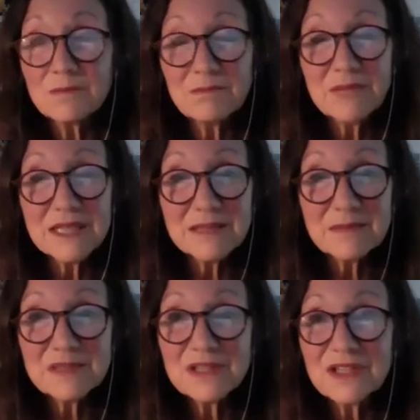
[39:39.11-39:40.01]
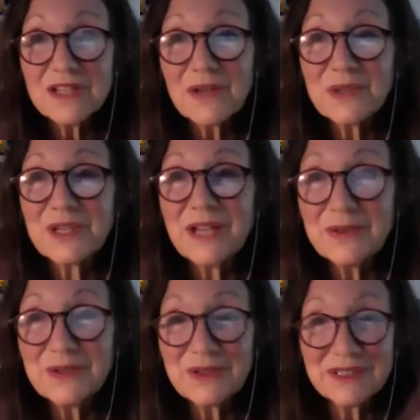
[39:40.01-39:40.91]
beams, you know, so
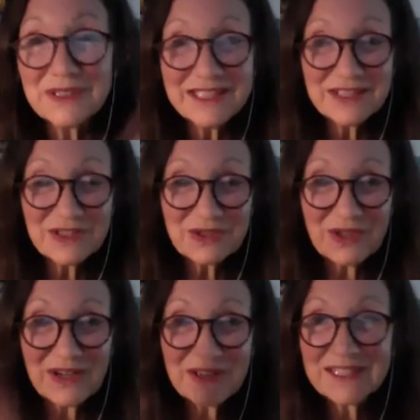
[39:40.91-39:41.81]
you lead strong,